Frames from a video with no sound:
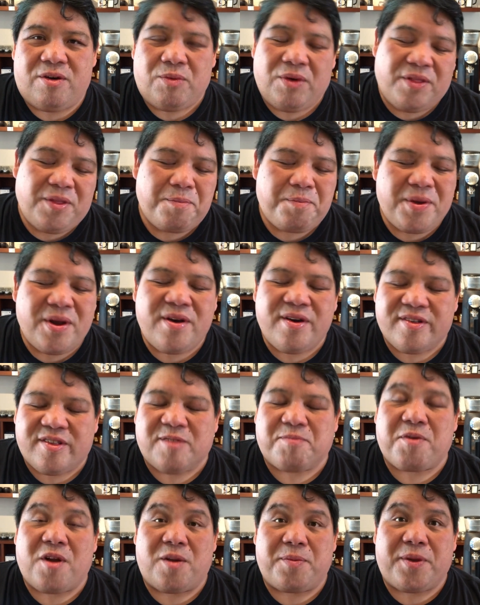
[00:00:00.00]
Well, the bitterness
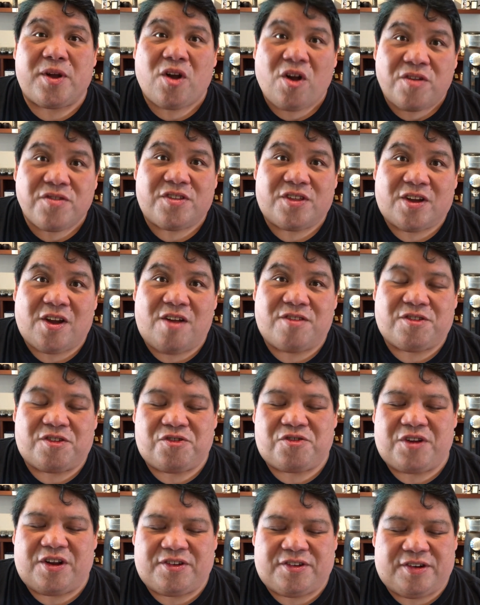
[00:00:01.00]
is probably because of the
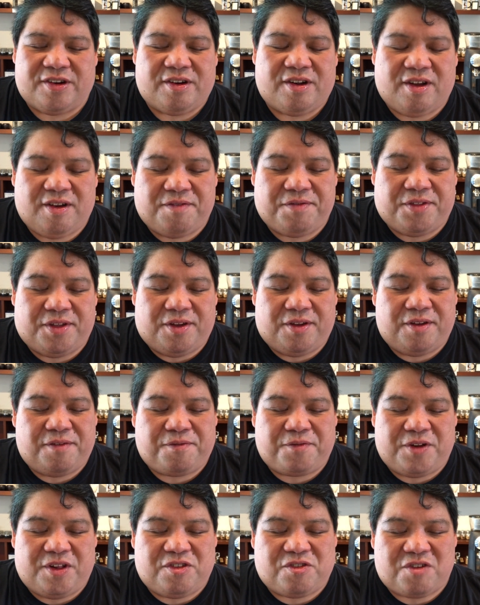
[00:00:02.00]
concentration of the
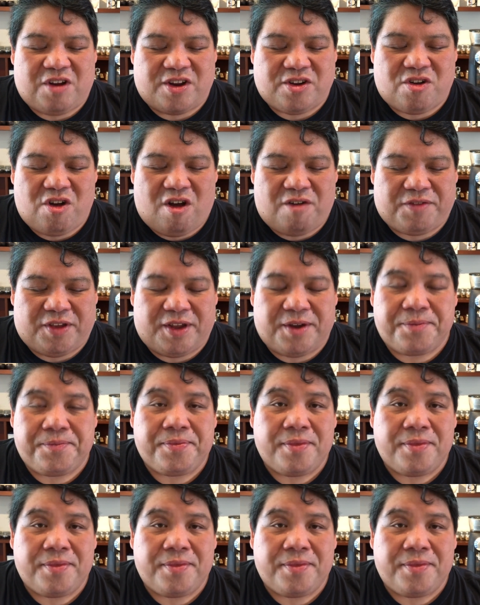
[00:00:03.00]
freeze-dried coffee.